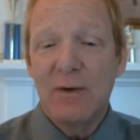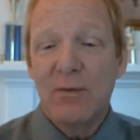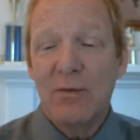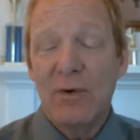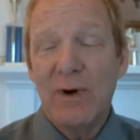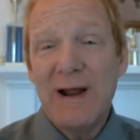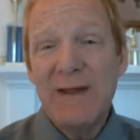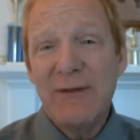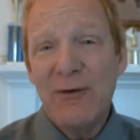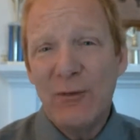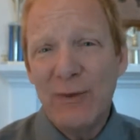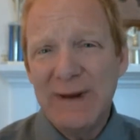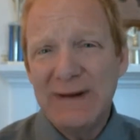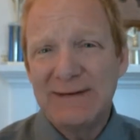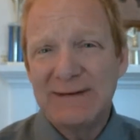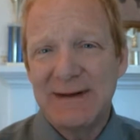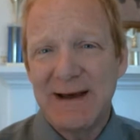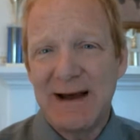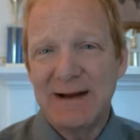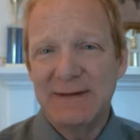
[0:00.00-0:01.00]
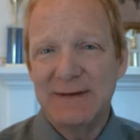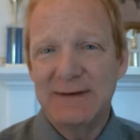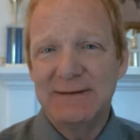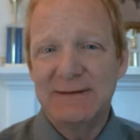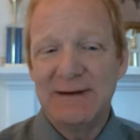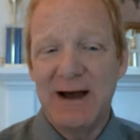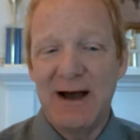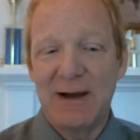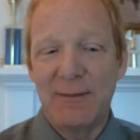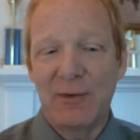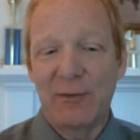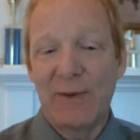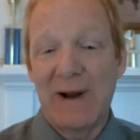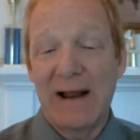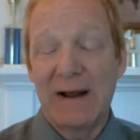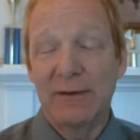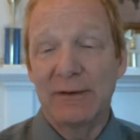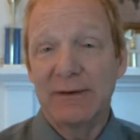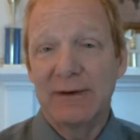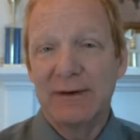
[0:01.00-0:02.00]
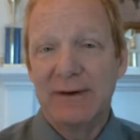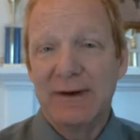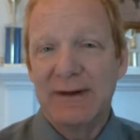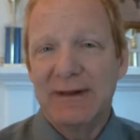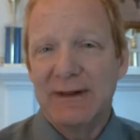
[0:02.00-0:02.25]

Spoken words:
were on the weak side this time around.